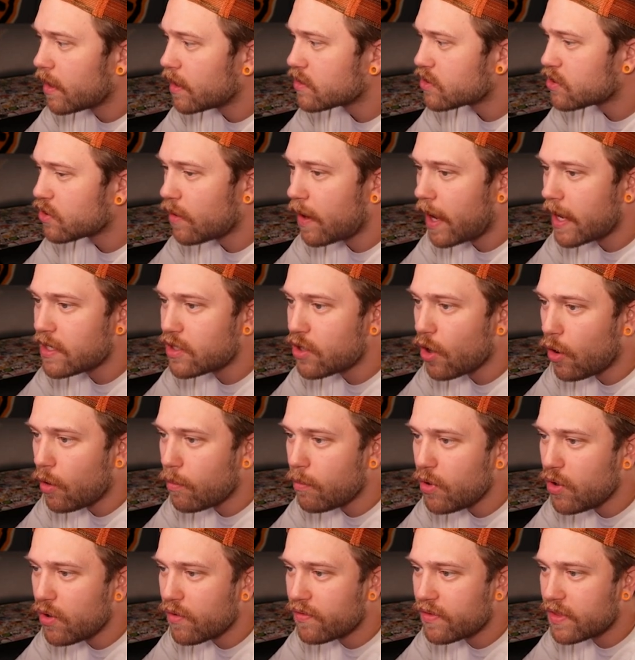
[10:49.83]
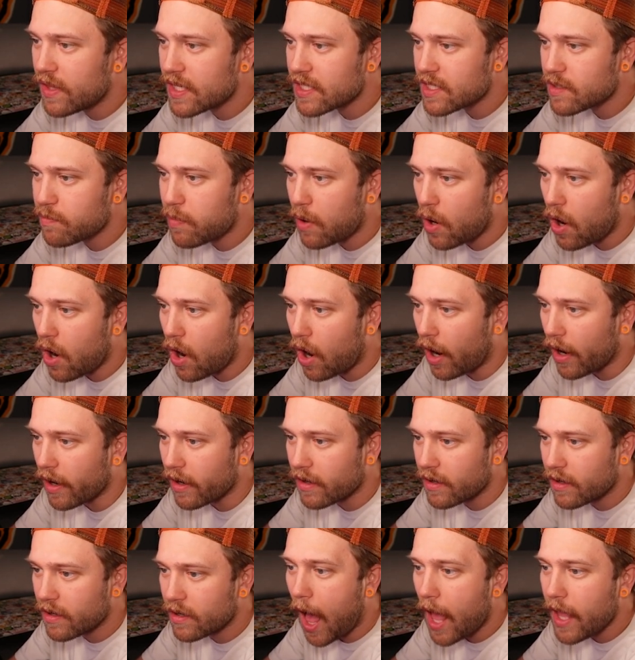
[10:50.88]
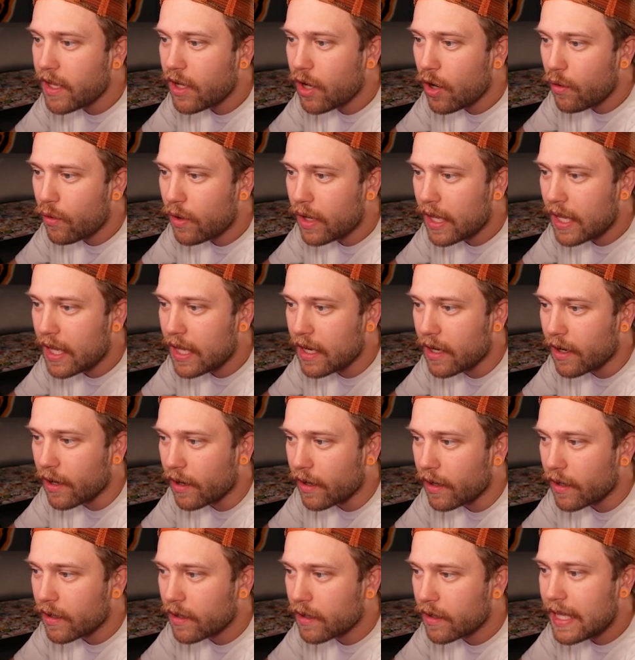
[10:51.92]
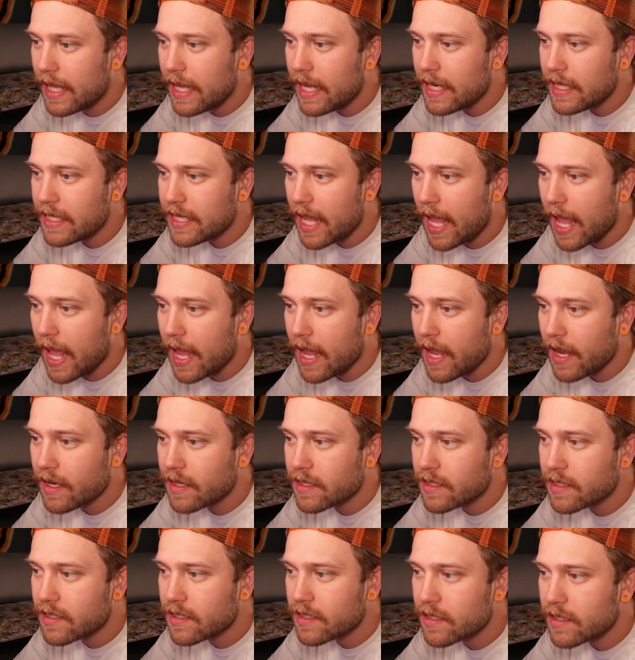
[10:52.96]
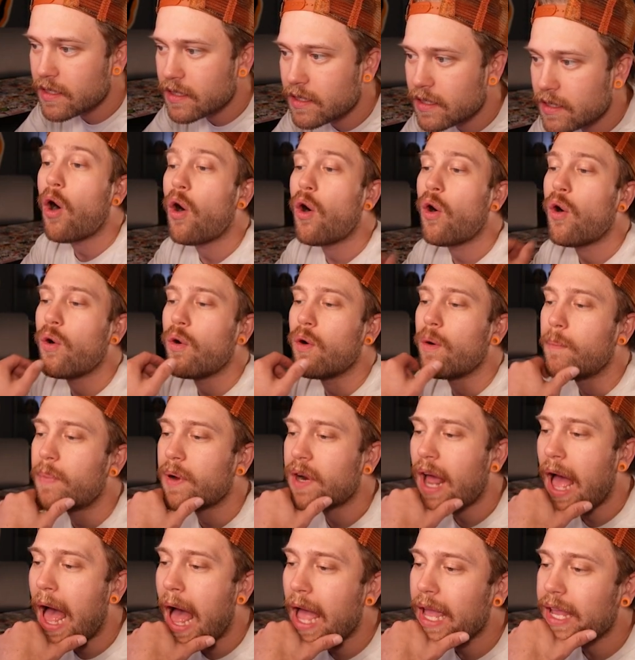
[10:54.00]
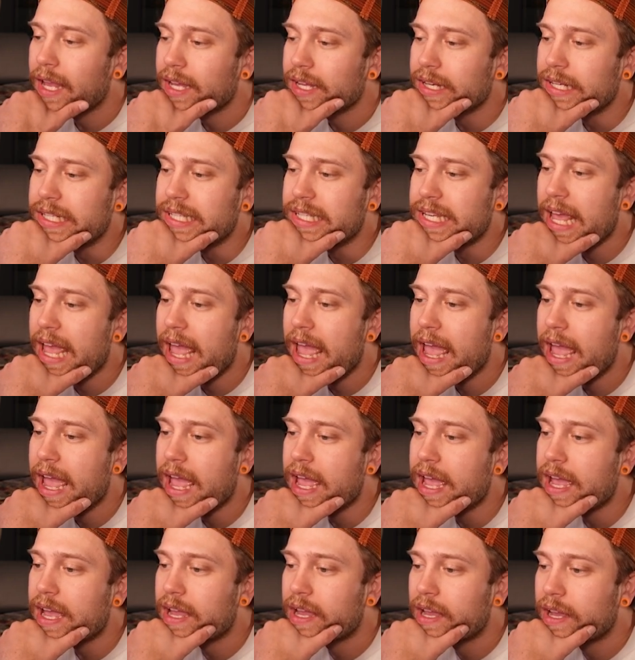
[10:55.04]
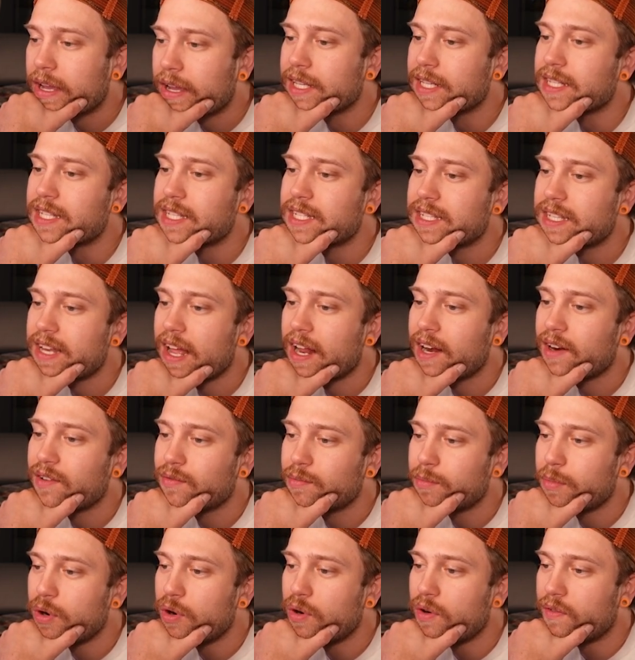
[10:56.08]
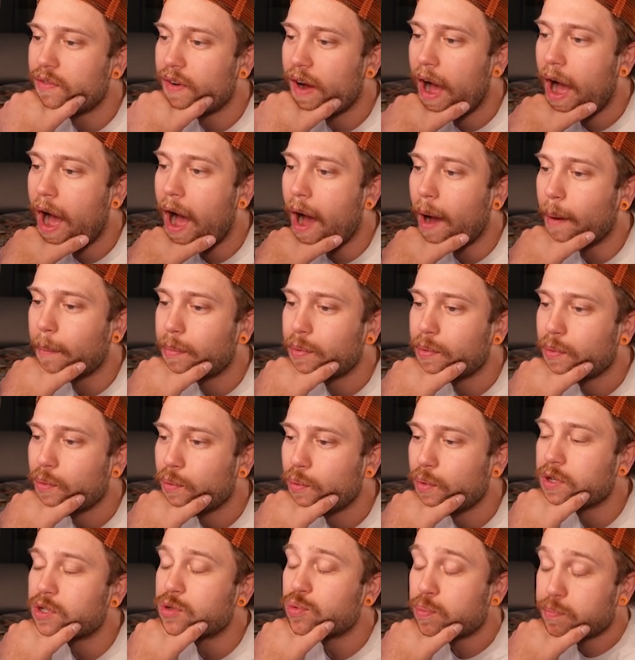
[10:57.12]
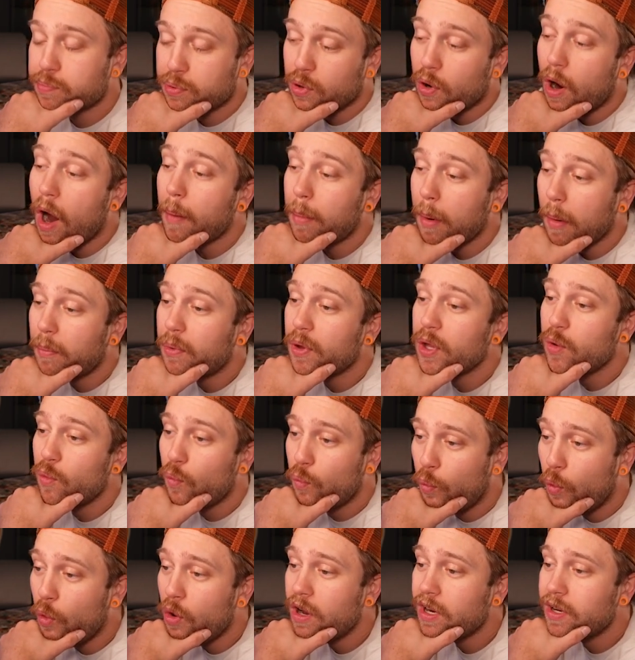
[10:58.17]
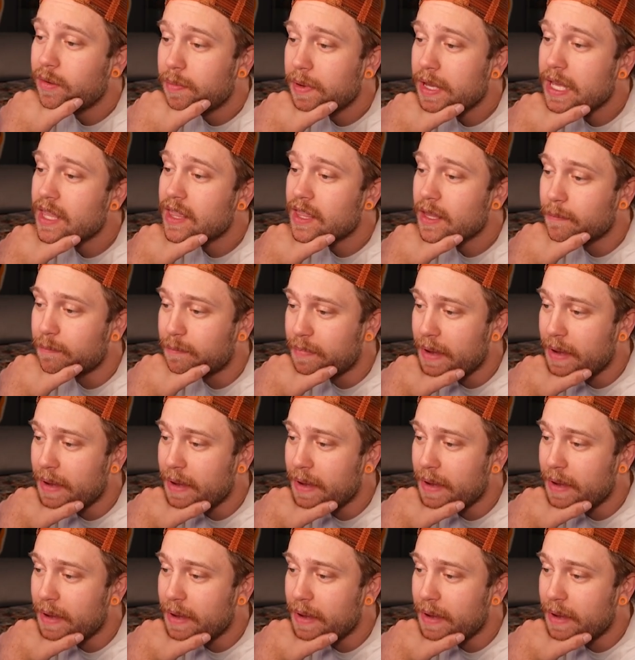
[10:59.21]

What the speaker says: so I don't move this pawn, I go here, he takes, oh, but I could take instead of move up, which probably would be the